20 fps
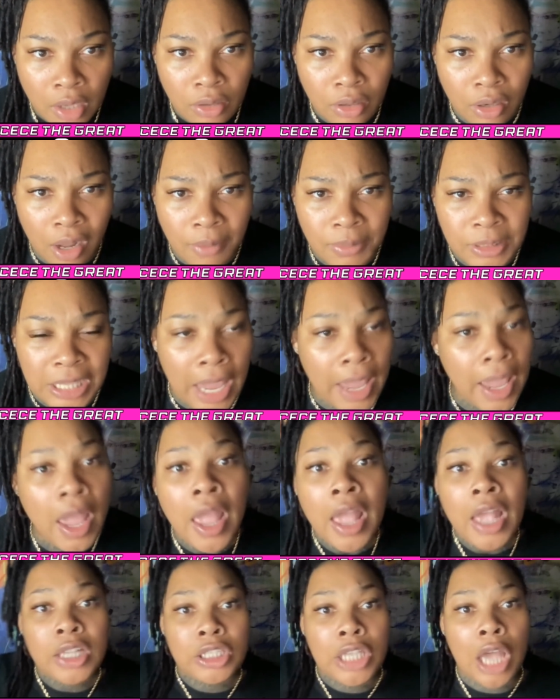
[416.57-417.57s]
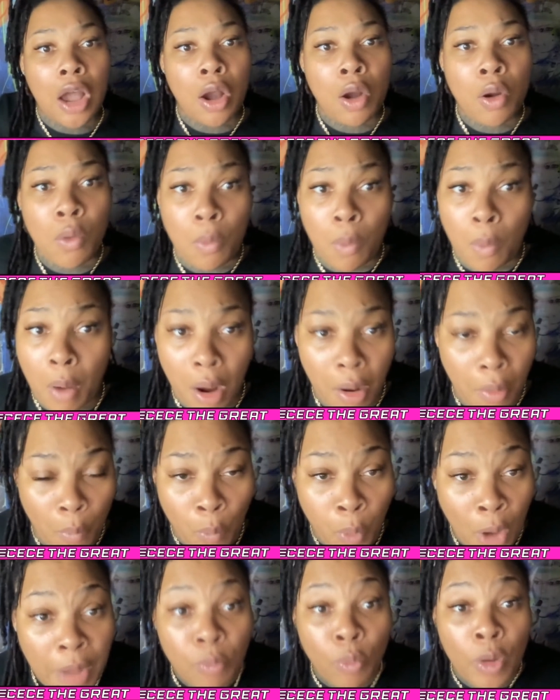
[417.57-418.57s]
You know what I'm saying? So
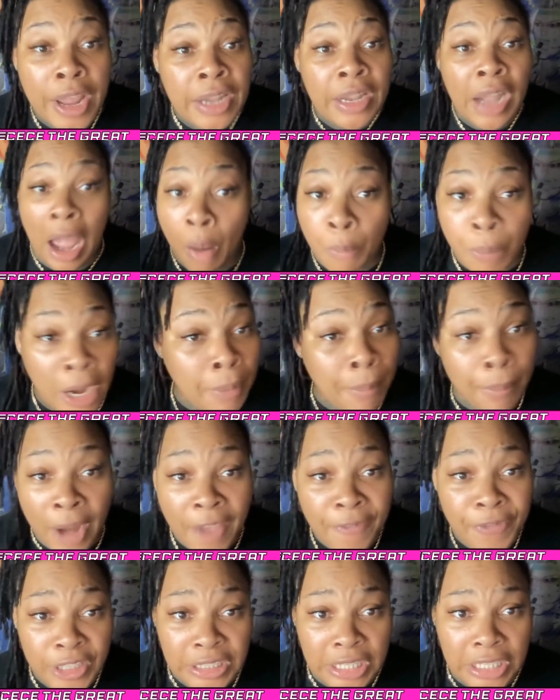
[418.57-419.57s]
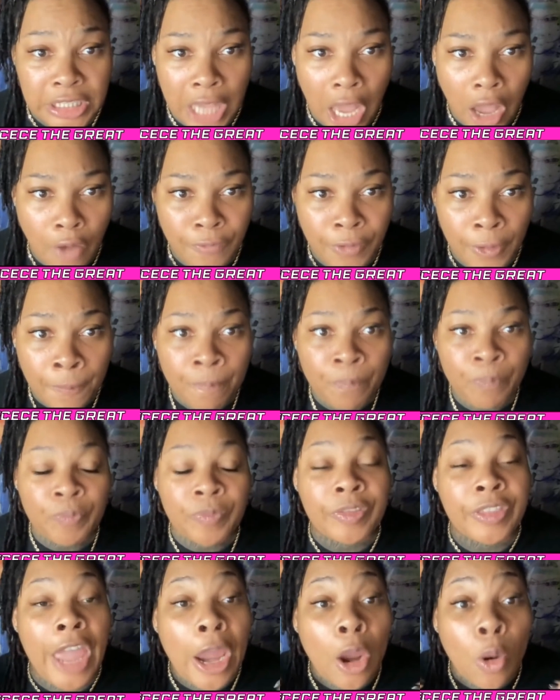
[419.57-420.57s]
when breakfast is over,
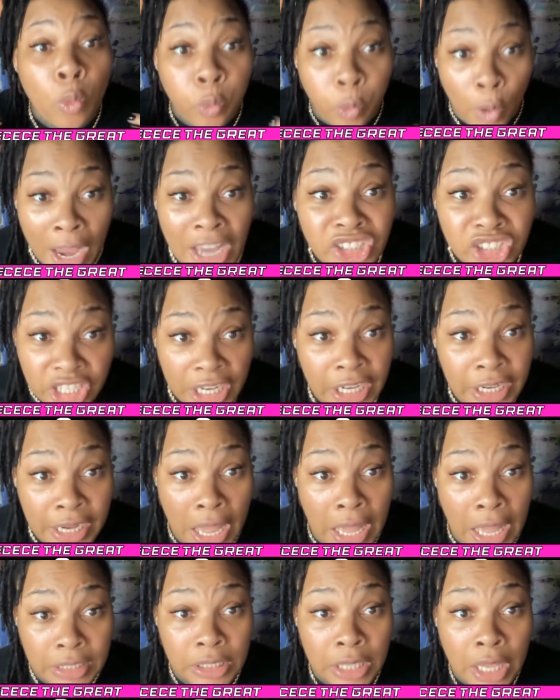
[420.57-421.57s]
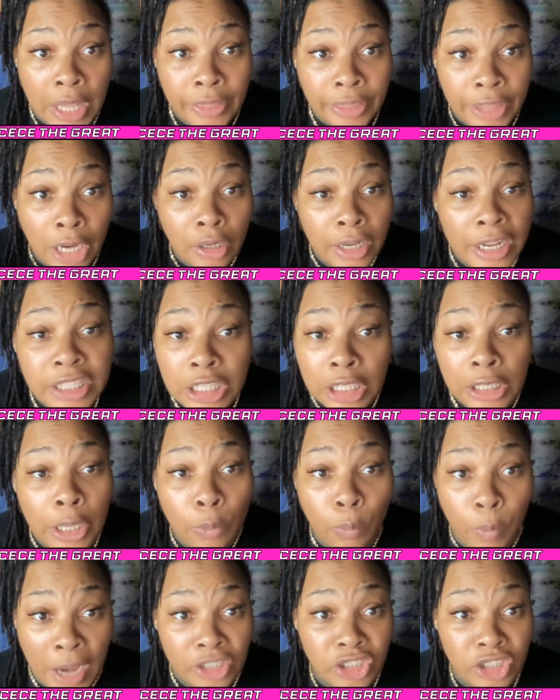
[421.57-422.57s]
they're rushing us. They're literally
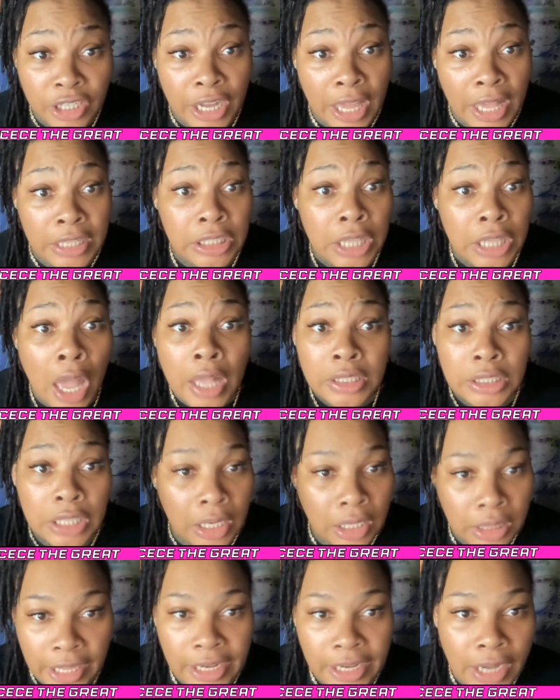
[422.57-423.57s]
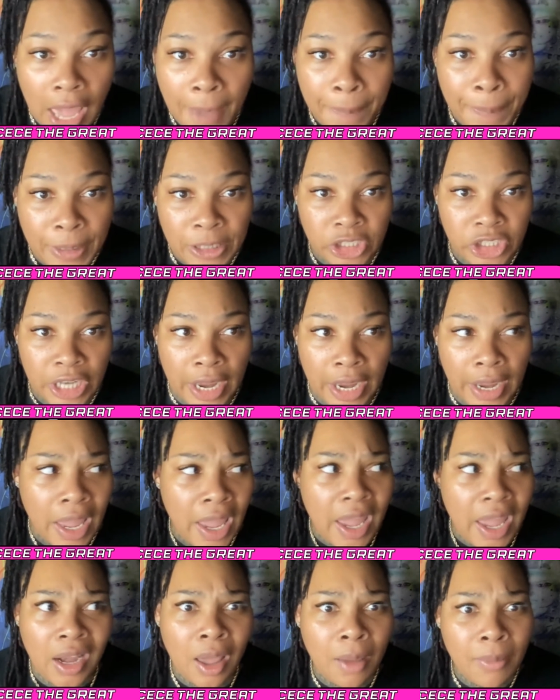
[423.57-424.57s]
rushing us to clean up and shit.
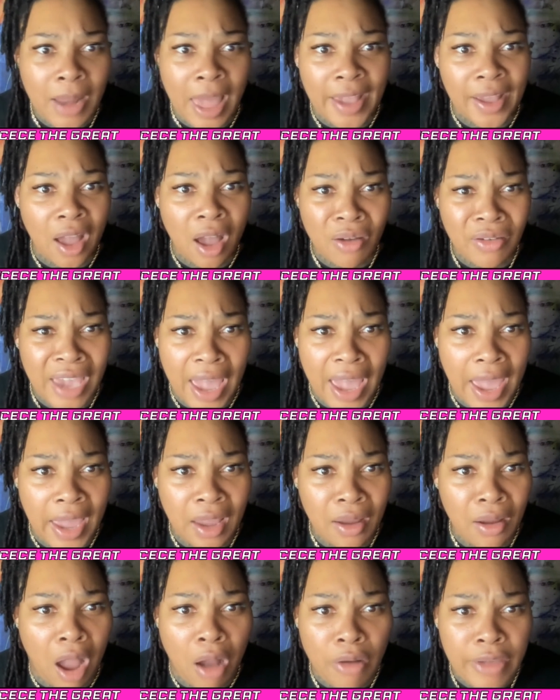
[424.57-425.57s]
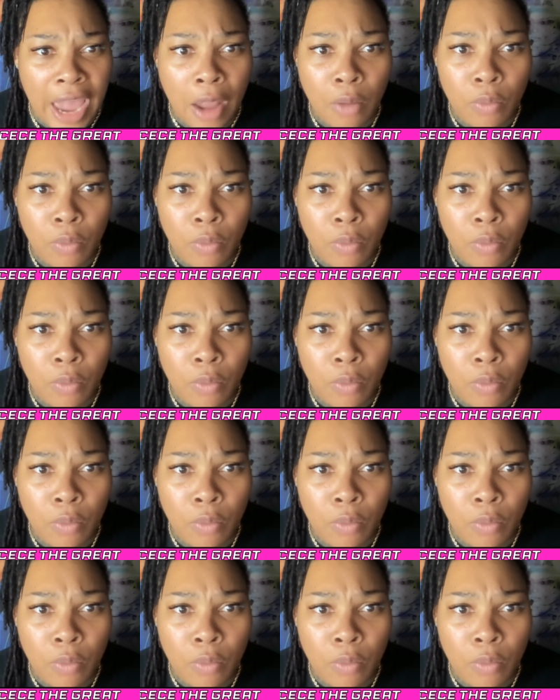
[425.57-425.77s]
And I'm like, okay,